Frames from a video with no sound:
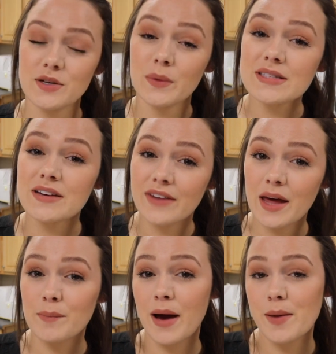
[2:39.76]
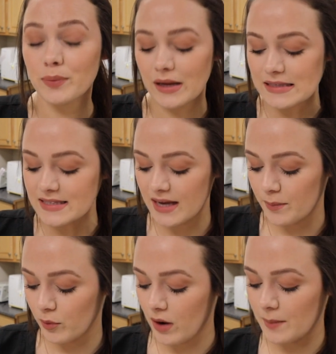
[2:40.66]
So once I've gotten my blood
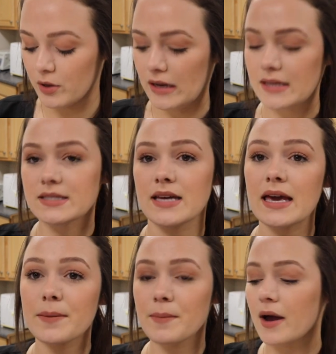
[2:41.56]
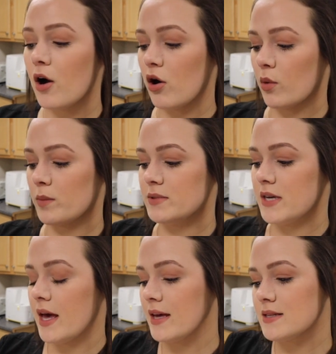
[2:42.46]
sample, I'm gonna take my heartworm
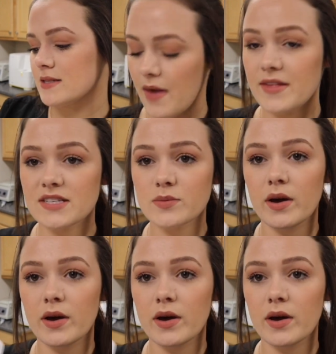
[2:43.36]
test. And this is